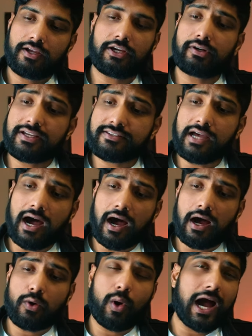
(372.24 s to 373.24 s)
Here is
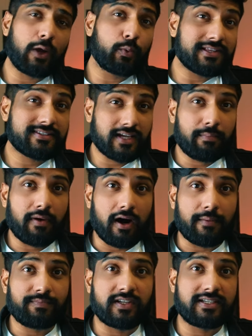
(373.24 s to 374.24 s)
how I will sum
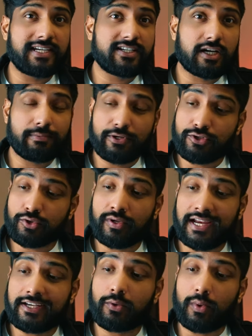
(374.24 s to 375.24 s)
up the D W two
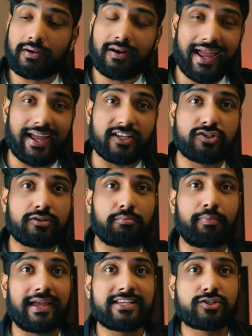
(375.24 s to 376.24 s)
ninety-one H
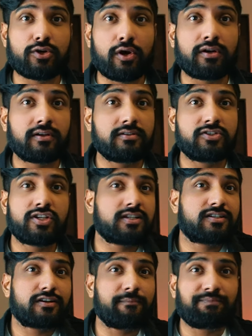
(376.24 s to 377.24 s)
based on
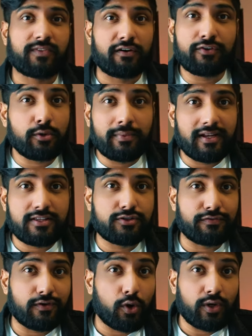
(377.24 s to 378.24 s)
just a few minutes
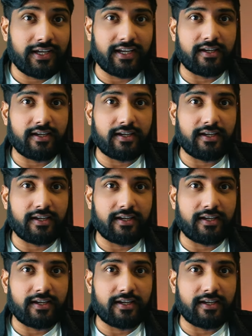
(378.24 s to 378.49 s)
of owning